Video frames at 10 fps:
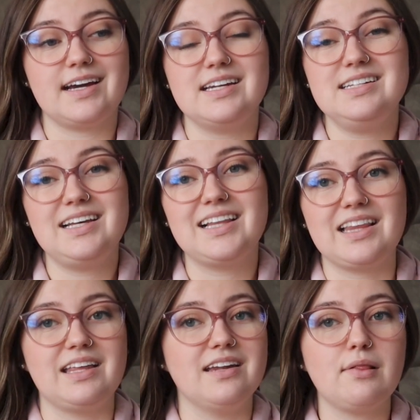I need to
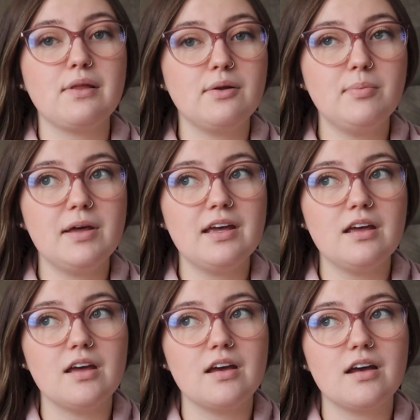clean a little
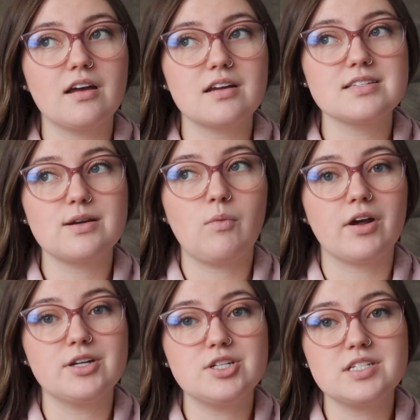bit because I
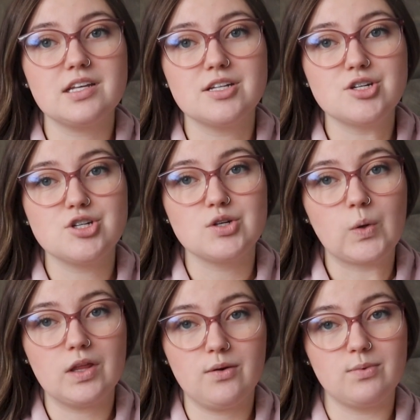want to just
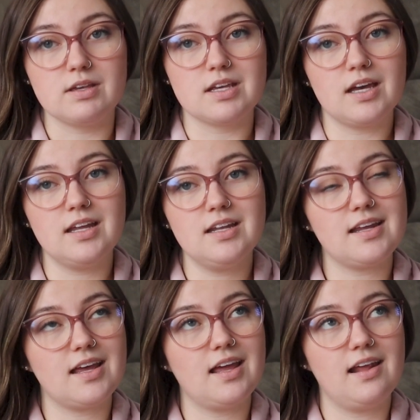enjoy the
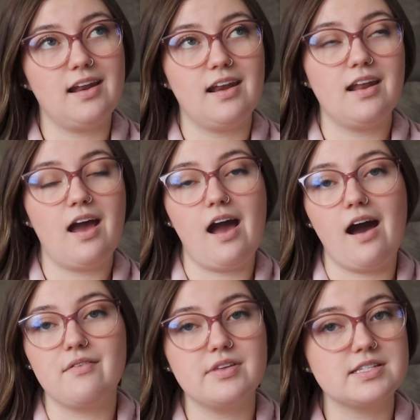weekend and
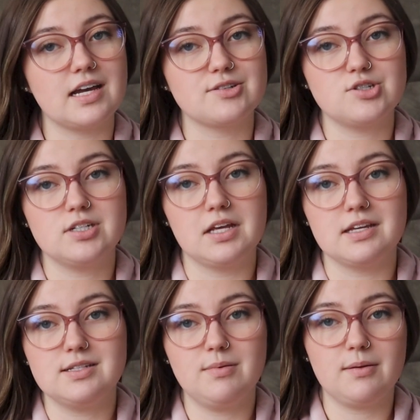have this extra
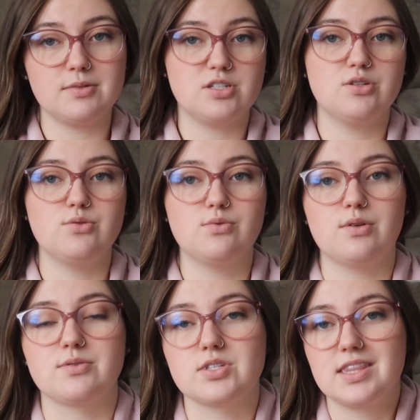day to be able to do
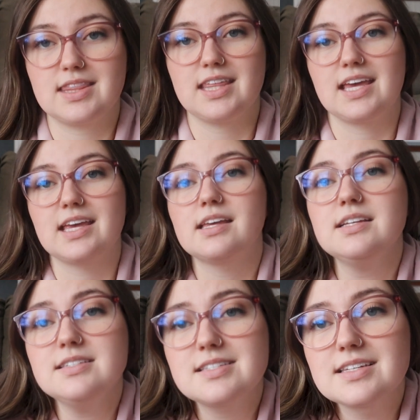those
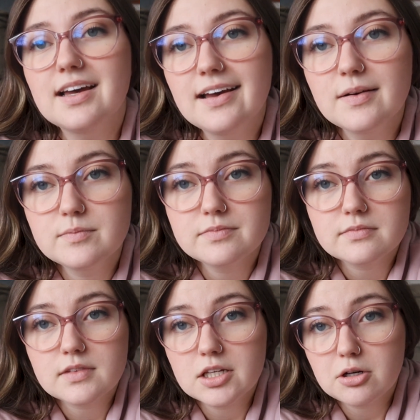things.
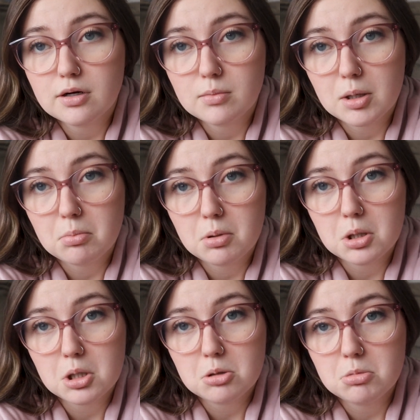Here are my
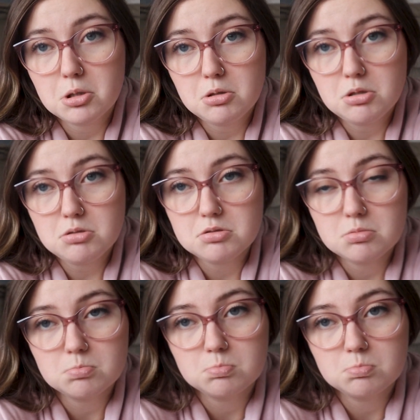babies.